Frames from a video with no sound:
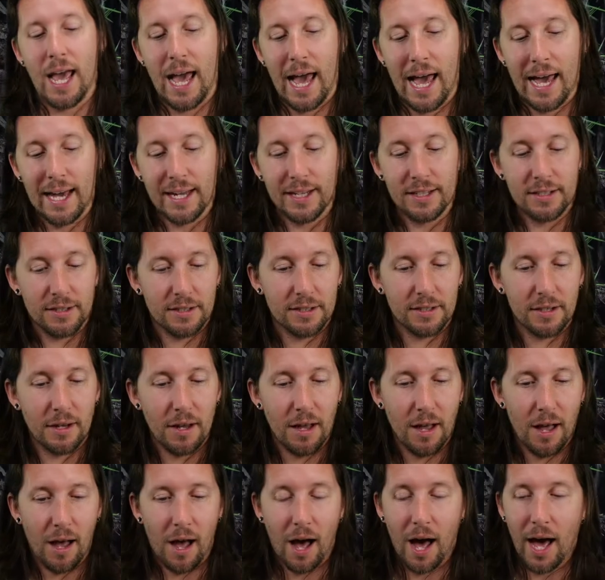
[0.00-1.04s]
And
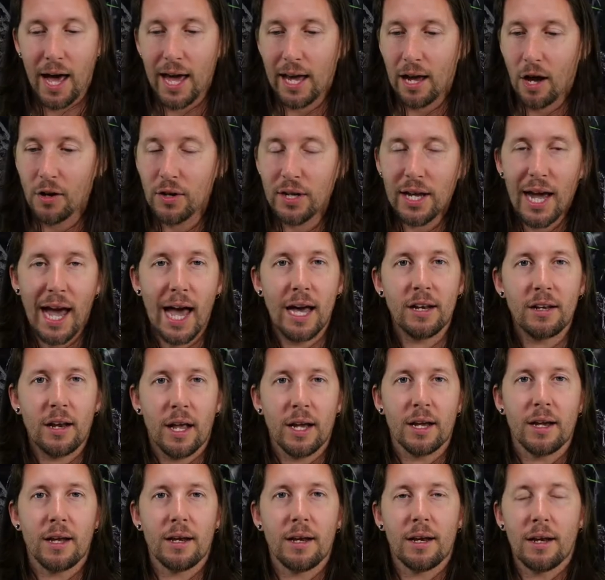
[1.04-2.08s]
I only had
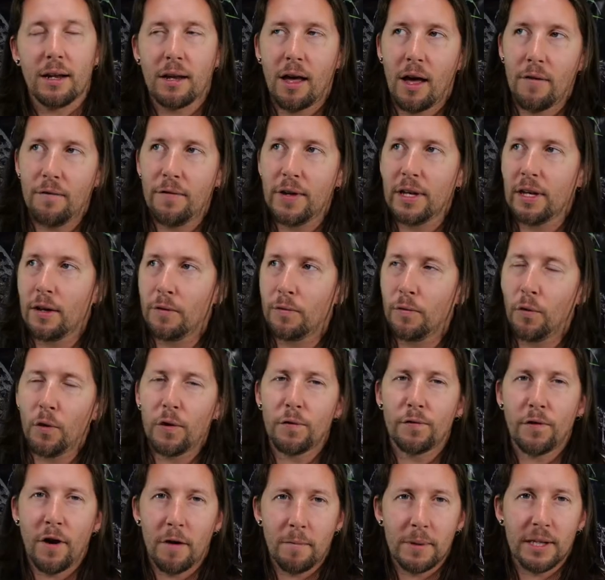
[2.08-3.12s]
like a
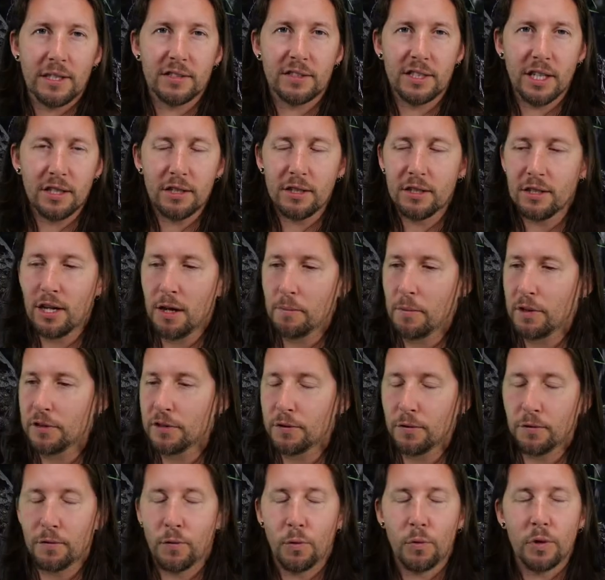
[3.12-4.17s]
45 minute session. I must
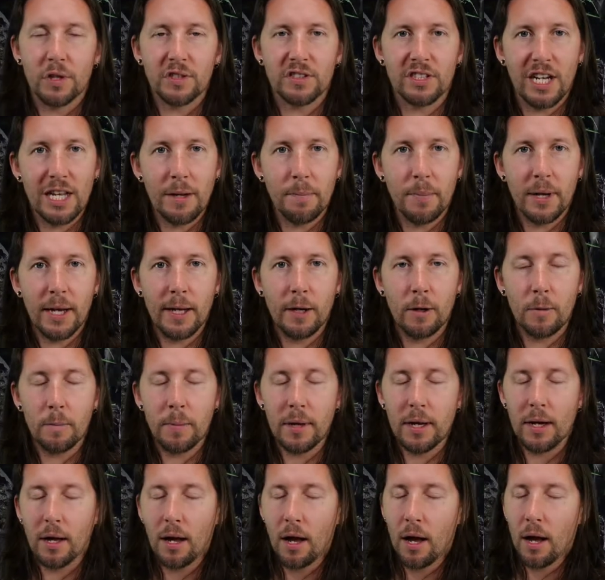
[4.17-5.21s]
have fallen asleep a little
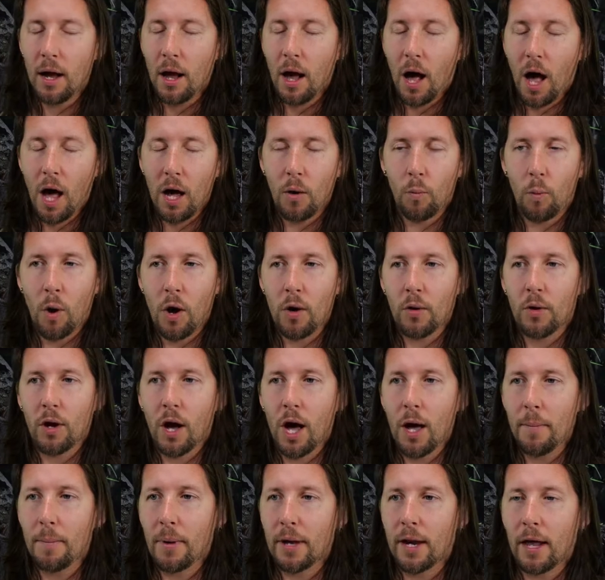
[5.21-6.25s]
bit. I woke
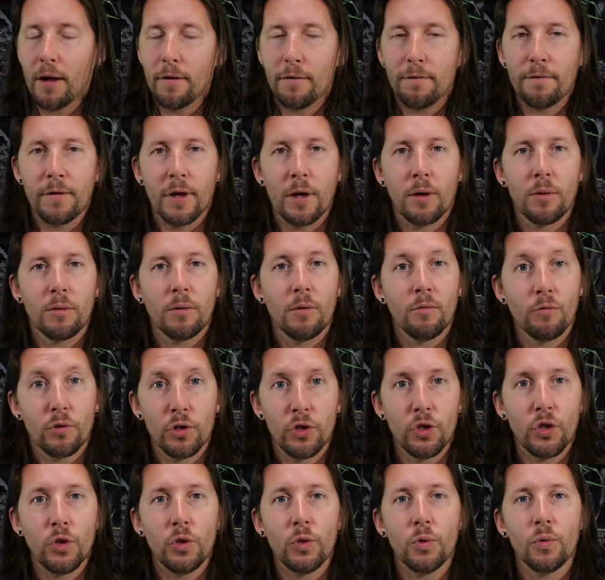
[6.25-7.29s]
up and I felt
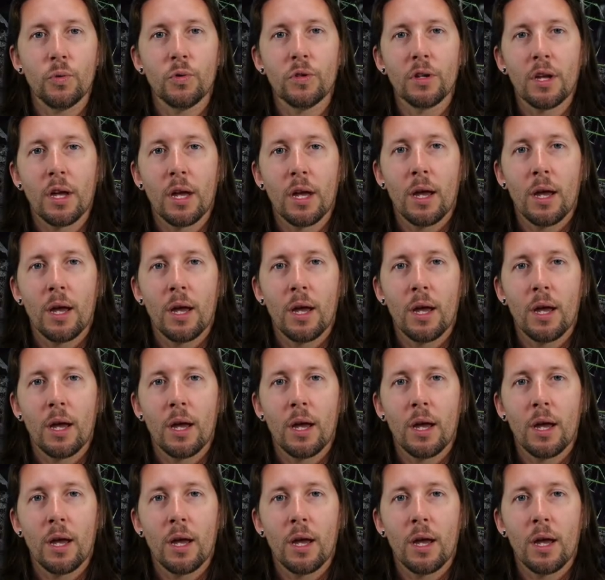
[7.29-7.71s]
renewed.